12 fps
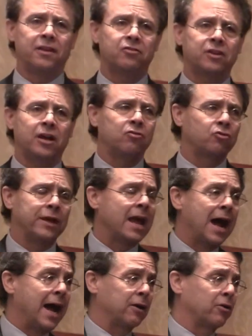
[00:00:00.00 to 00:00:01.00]
in this
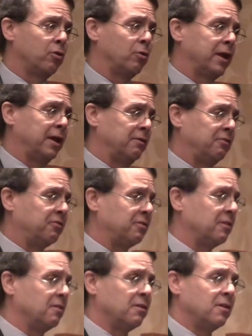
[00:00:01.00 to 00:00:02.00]
country, I don't know what is.
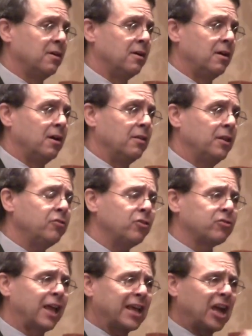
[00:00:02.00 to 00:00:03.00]
This
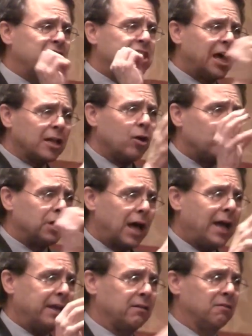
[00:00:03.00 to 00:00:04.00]
is like a yellow
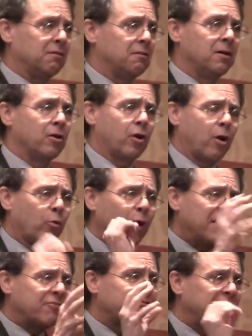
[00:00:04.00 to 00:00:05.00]
light or a
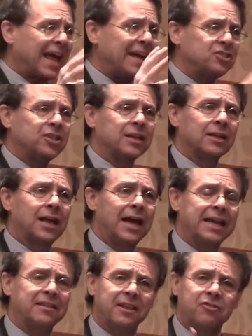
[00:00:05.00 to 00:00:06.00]
red flashing light